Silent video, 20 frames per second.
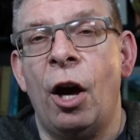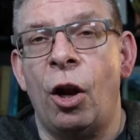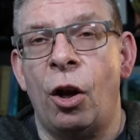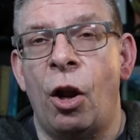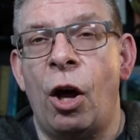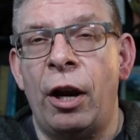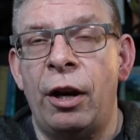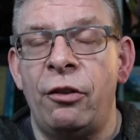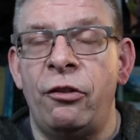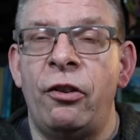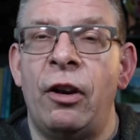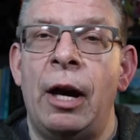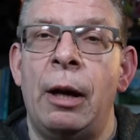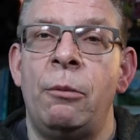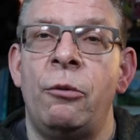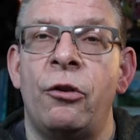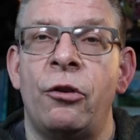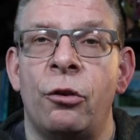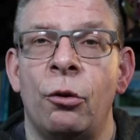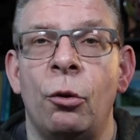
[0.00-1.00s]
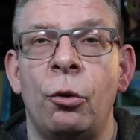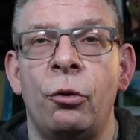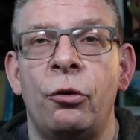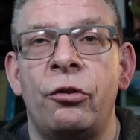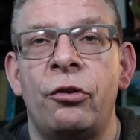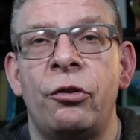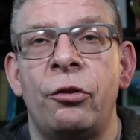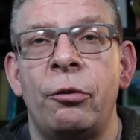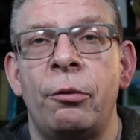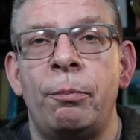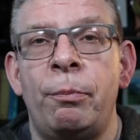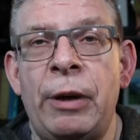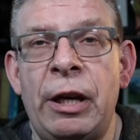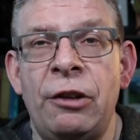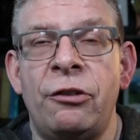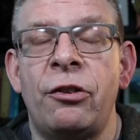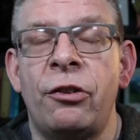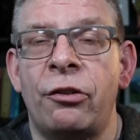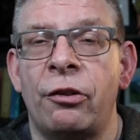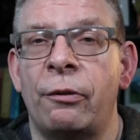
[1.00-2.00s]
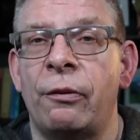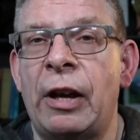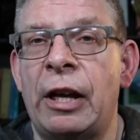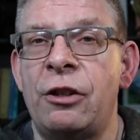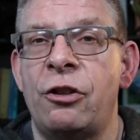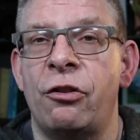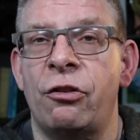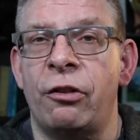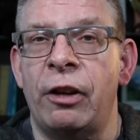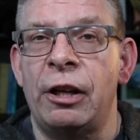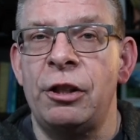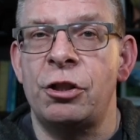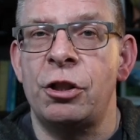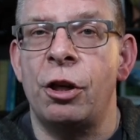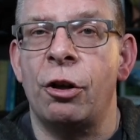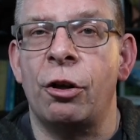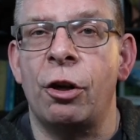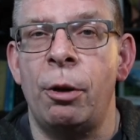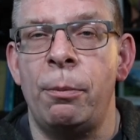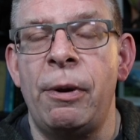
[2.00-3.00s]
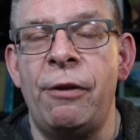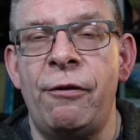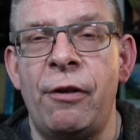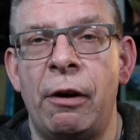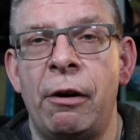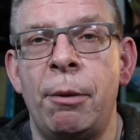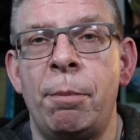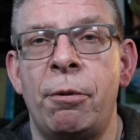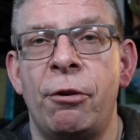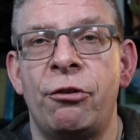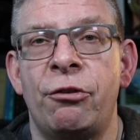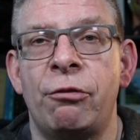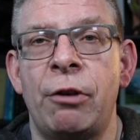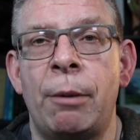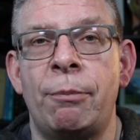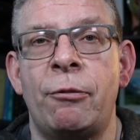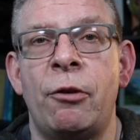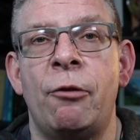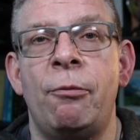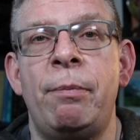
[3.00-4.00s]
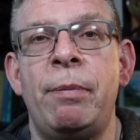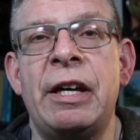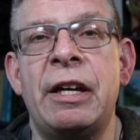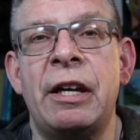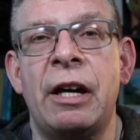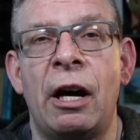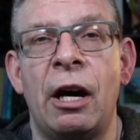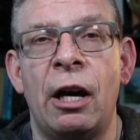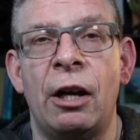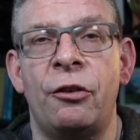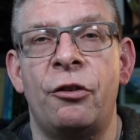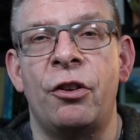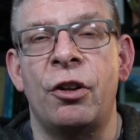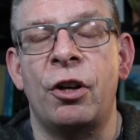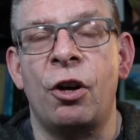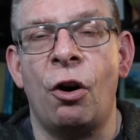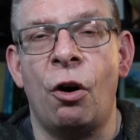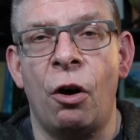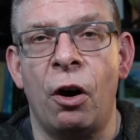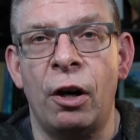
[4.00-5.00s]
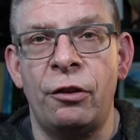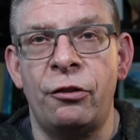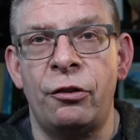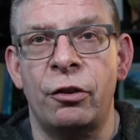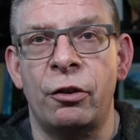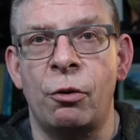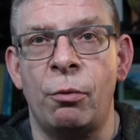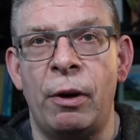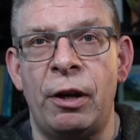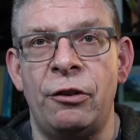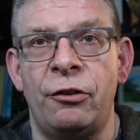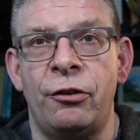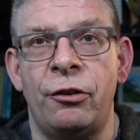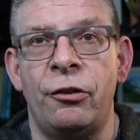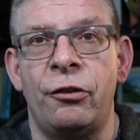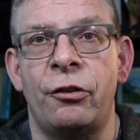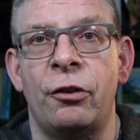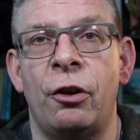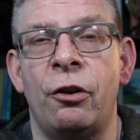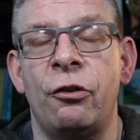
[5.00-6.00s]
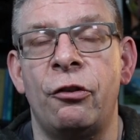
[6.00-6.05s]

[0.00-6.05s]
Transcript: A lot of times those pieces of legislation are going to be very prescriptive because the consequences